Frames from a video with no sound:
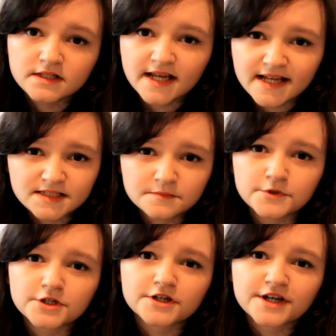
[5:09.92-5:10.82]
The next
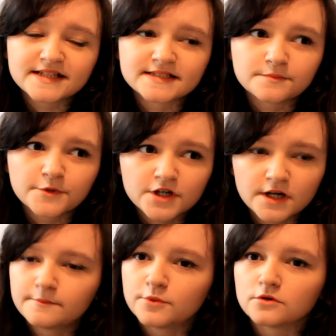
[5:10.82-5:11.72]
book is a
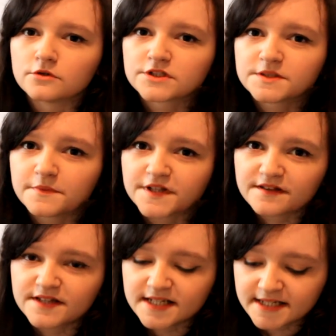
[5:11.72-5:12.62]
book I bought, but the
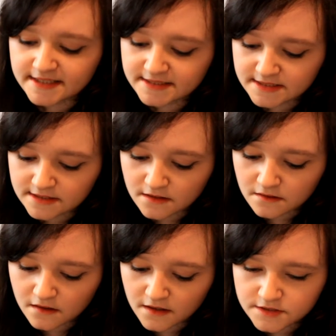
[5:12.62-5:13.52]
thing is,
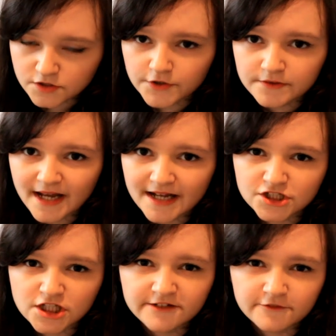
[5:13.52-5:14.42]
I don't
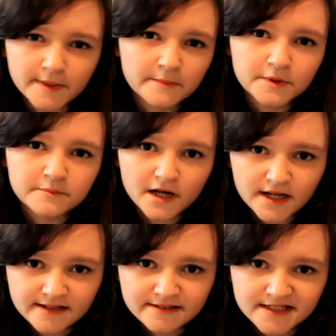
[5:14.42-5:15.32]
actually remember
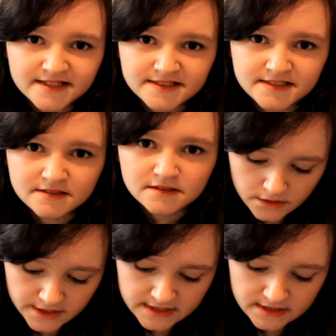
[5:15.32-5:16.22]
buying this.
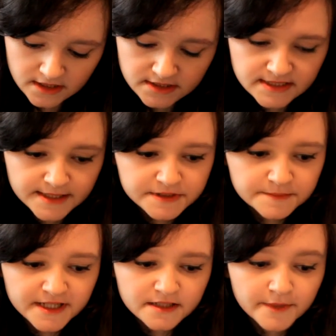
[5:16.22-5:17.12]
This does seem
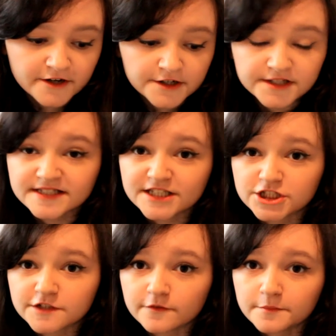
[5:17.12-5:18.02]
to be an American
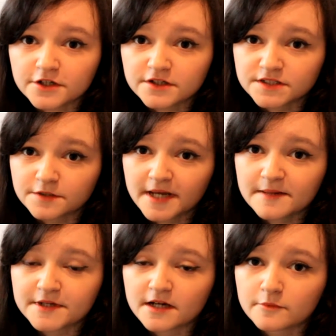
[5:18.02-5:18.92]
edition of a book, so
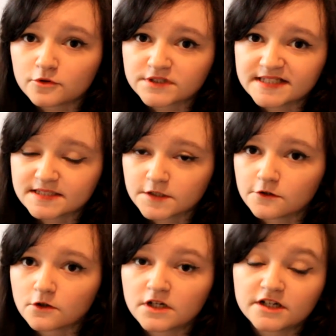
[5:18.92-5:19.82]
maybe I bought it
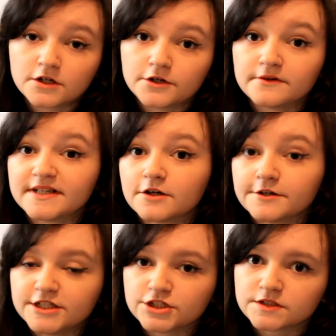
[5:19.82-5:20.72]
so long ago and it
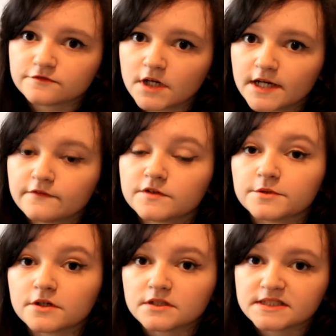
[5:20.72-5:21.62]
only just arrived
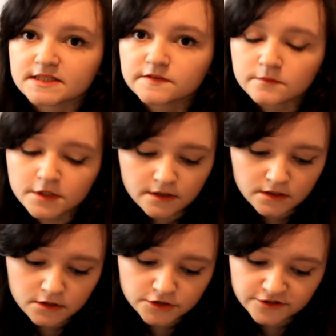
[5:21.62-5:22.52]
because it's from
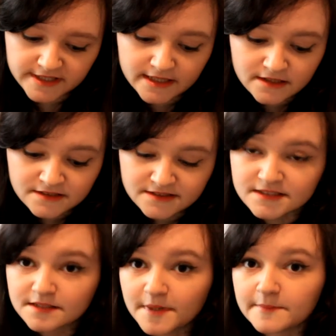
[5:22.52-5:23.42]
another country,
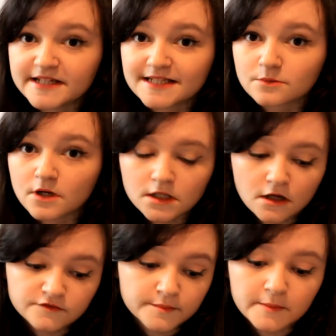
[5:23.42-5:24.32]
so maybe that's why I
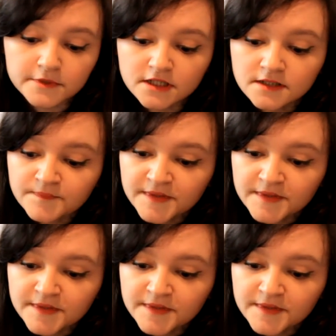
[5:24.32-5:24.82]
can't remember.